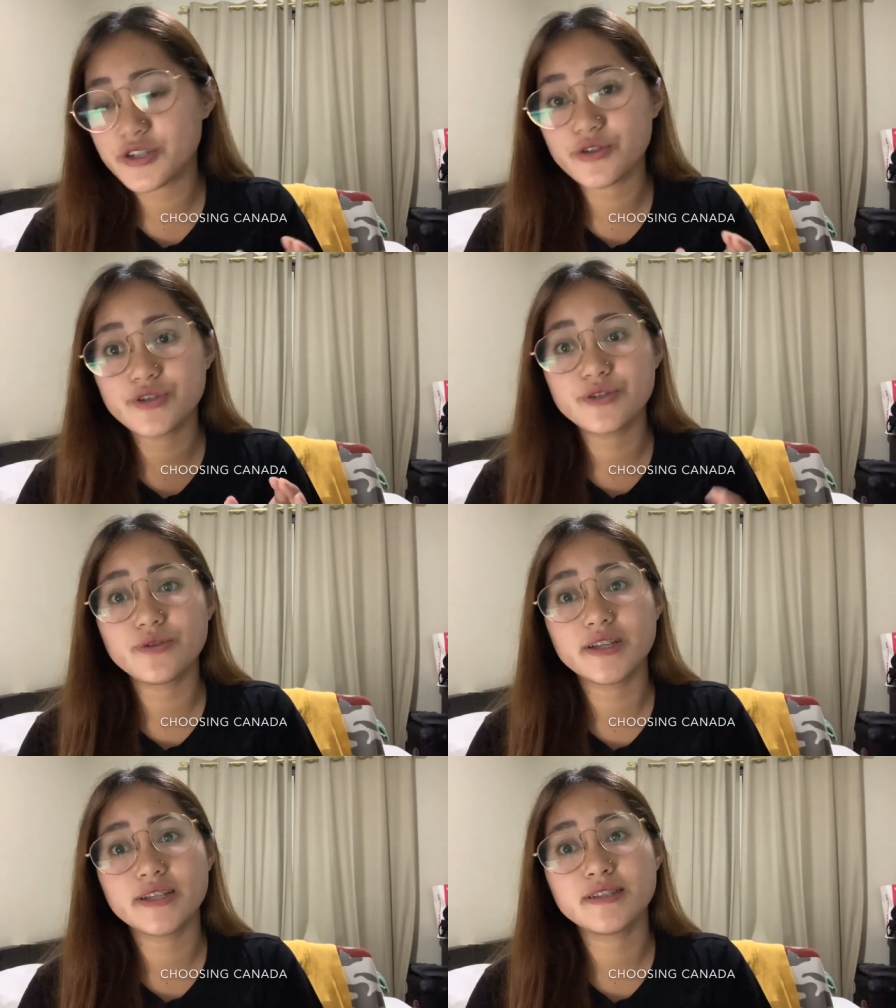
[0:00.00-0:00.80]

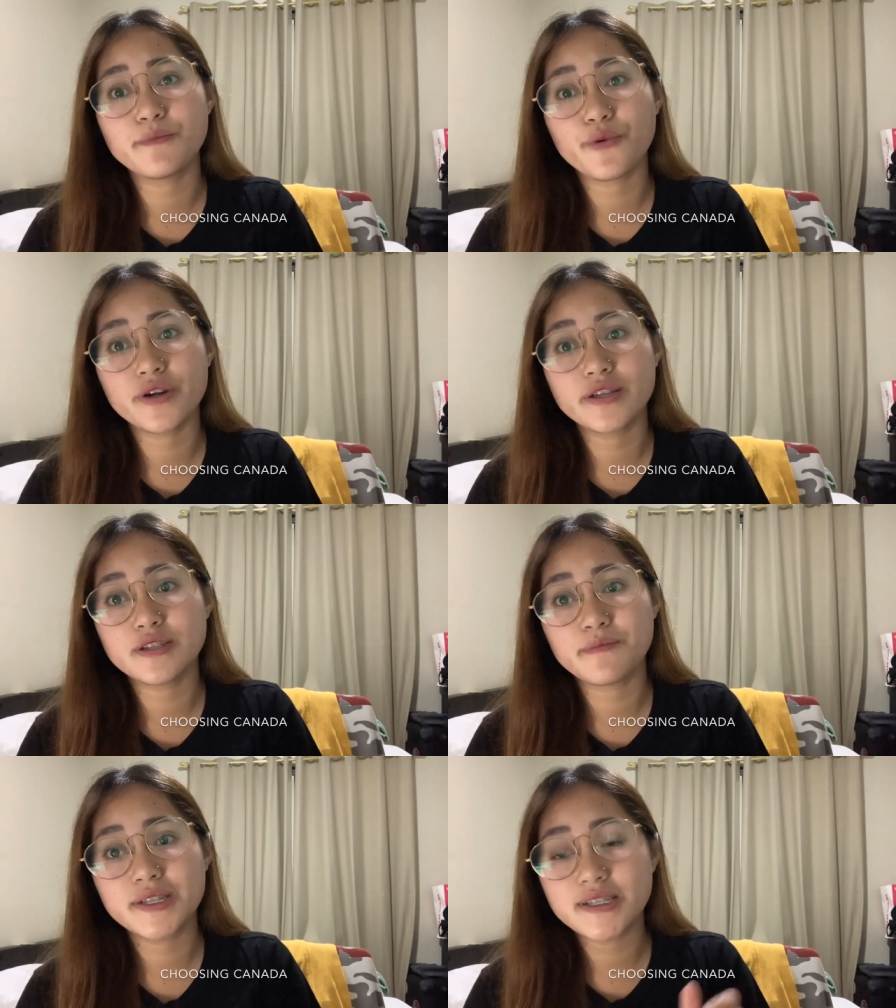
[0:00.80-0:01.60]
student, it's important
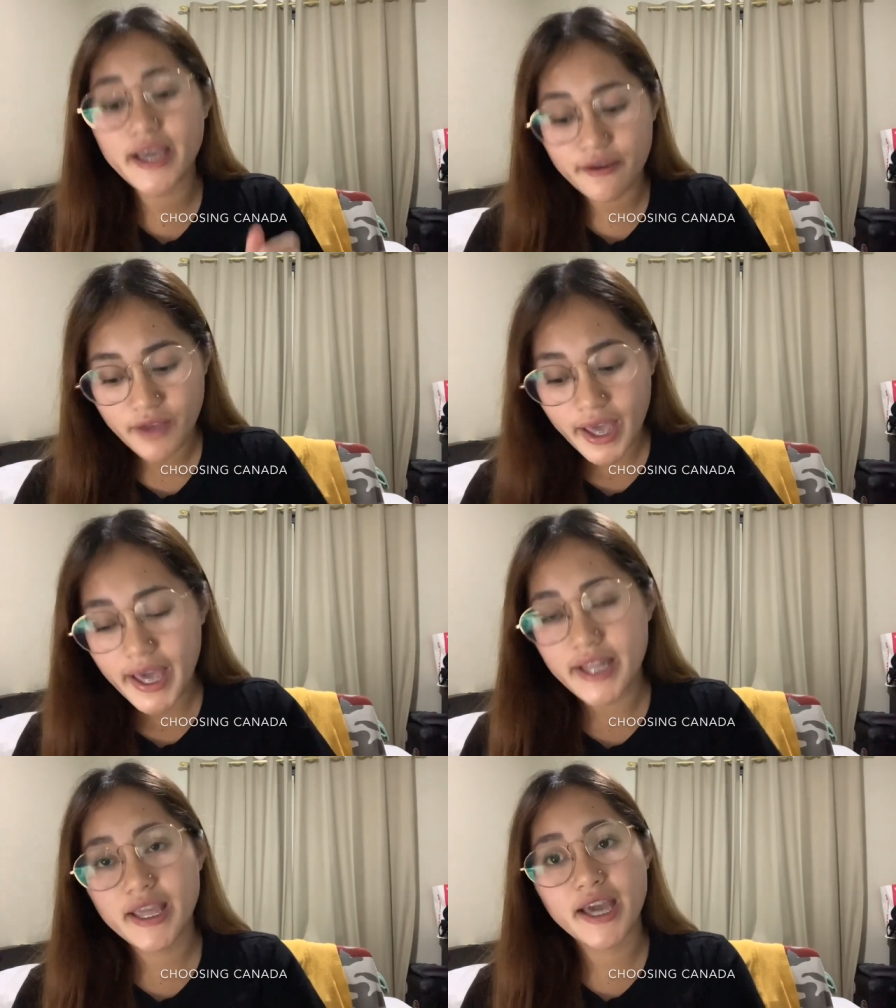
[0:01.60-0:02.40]
to be safe,
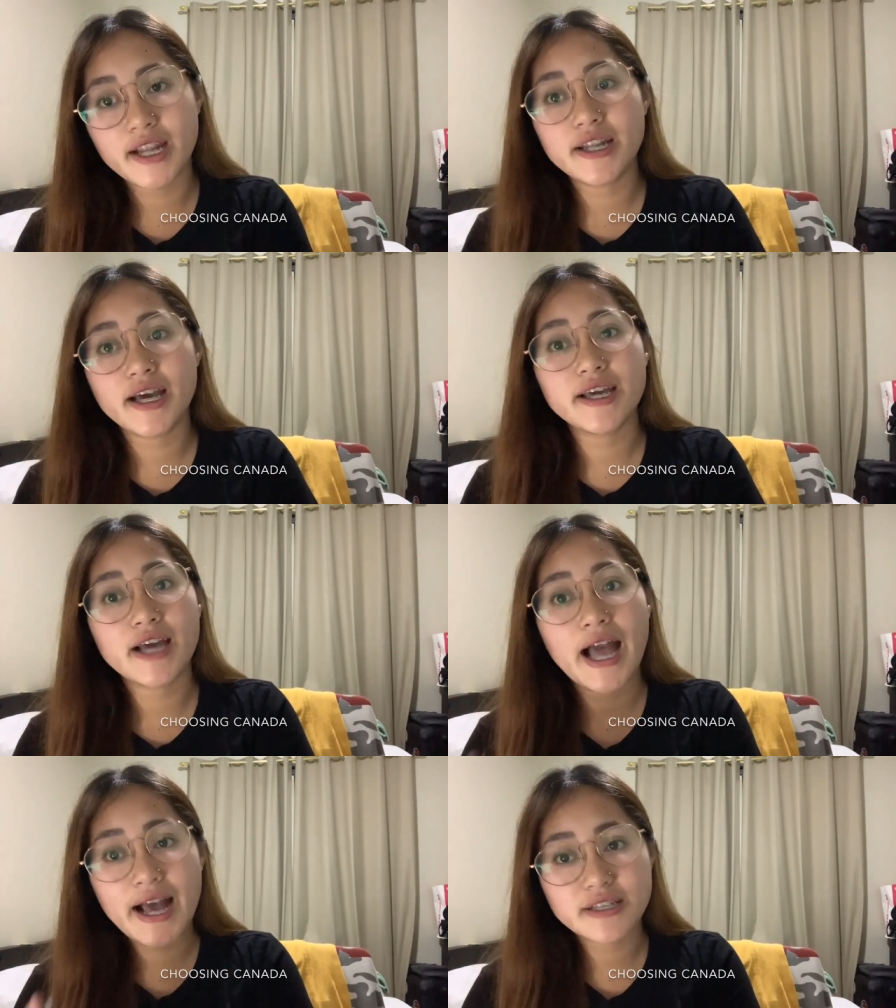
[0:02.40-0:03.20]
and Canada
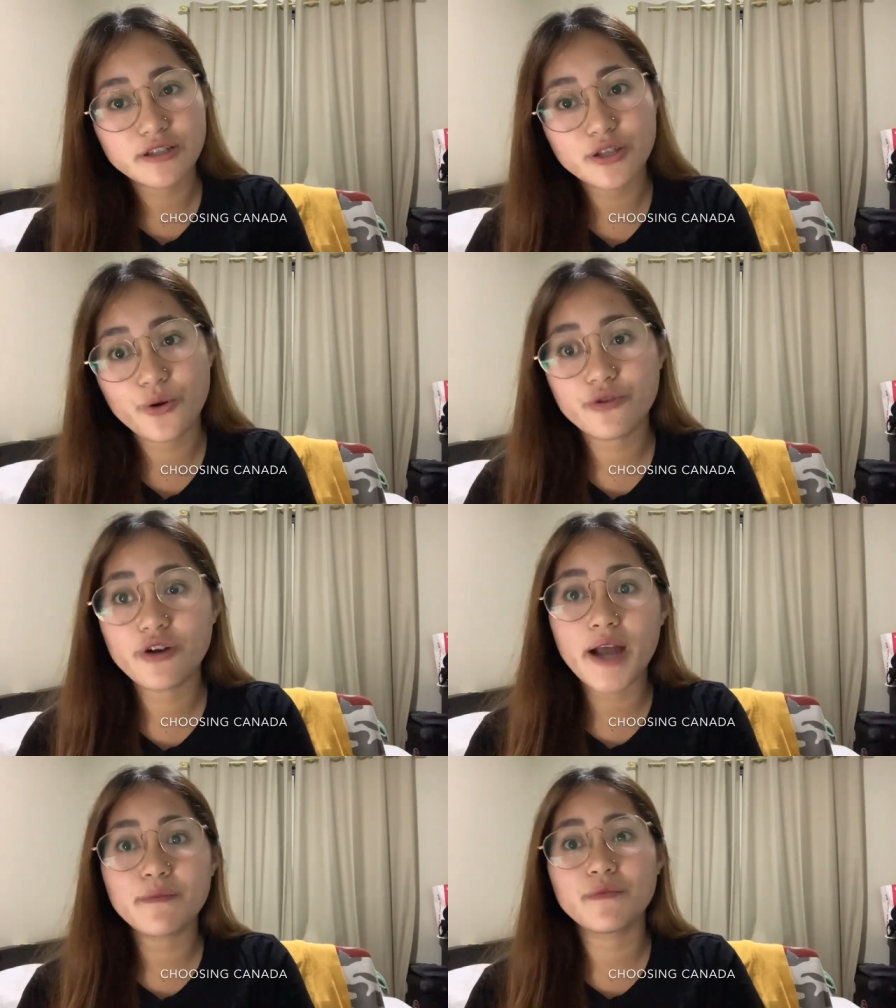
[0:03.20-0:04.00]
has a low
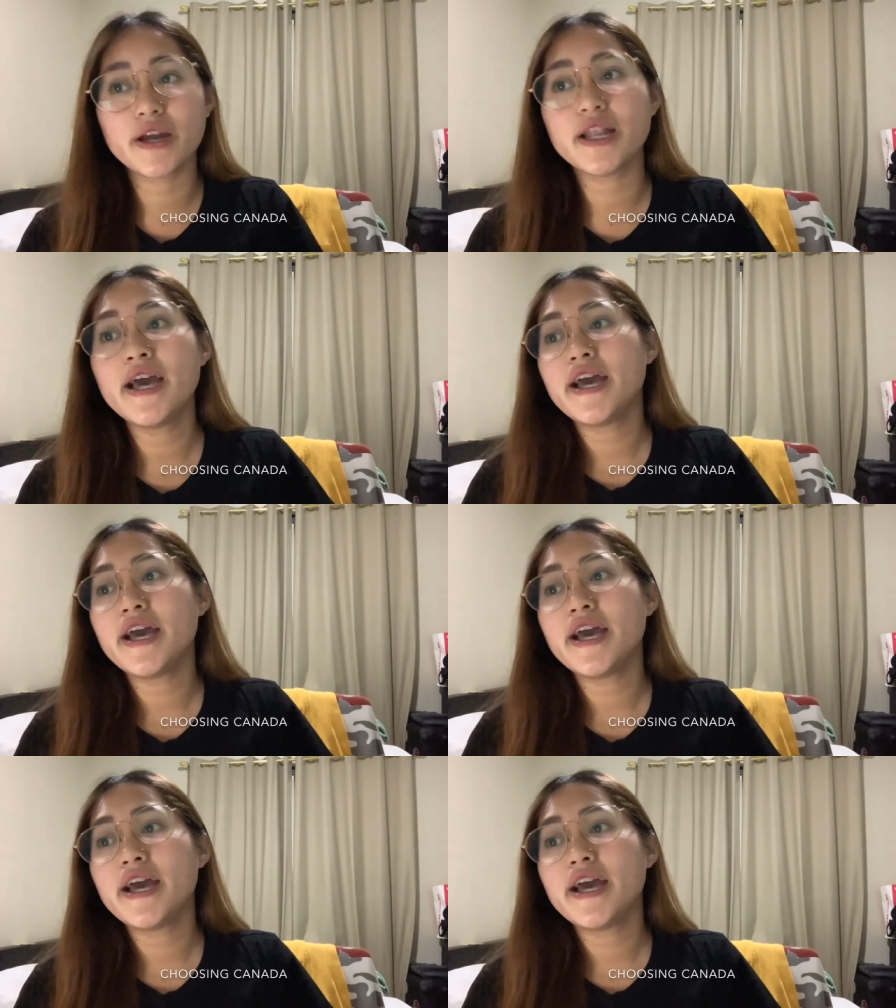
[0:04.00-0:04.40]
crime rate,